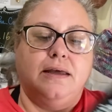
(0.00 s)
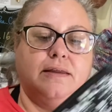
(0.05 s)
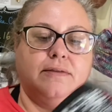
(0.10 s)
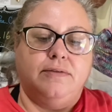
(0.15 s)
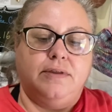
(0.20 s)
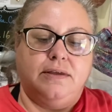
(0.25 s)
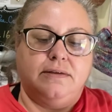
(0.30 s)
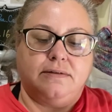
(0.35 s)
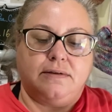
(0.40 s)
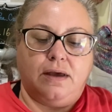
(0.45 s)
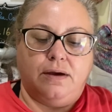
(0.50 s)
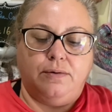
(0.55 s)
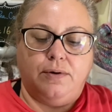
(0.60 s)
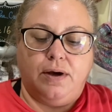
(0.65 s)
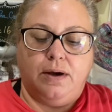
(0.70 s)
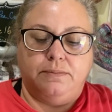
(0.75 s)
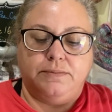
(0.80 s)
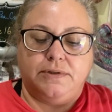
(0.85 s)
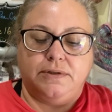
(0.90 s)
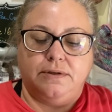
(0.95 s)
these go
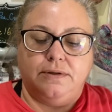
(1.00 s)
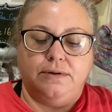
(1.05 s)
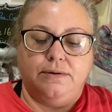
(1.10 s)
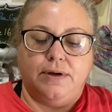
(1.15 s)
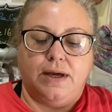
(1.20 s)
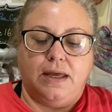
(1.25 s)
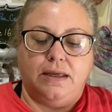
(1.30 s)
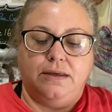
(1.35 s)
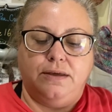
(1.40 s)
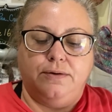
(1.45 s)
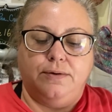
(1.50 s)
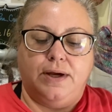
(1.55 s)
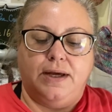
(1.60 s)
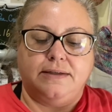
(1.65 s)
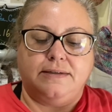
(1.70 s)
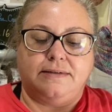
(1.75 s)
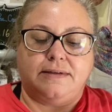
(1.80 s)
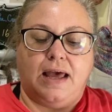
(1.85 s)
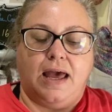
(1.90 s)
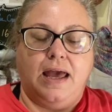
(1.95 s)
up to a
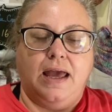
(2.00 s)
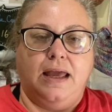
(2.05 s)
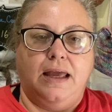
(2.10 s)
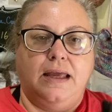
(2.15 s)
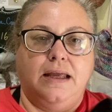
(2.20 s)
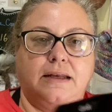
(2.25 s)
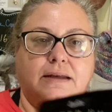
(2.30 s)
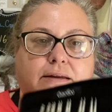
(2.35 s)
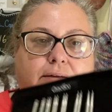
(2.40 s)
US 8,